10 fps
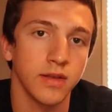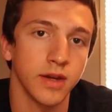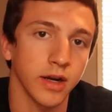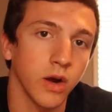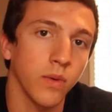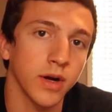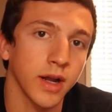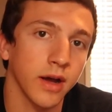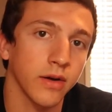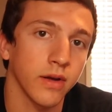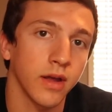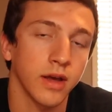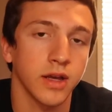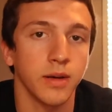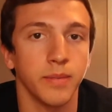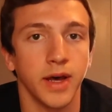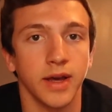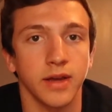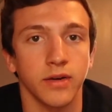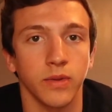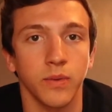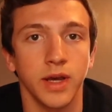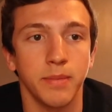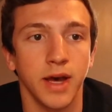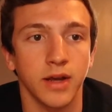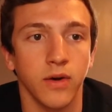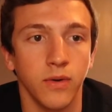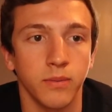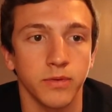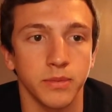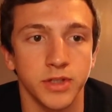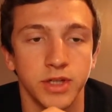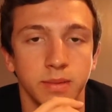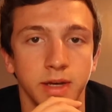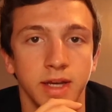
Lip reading: Then I go work out, come back, and on the way back home from the gym,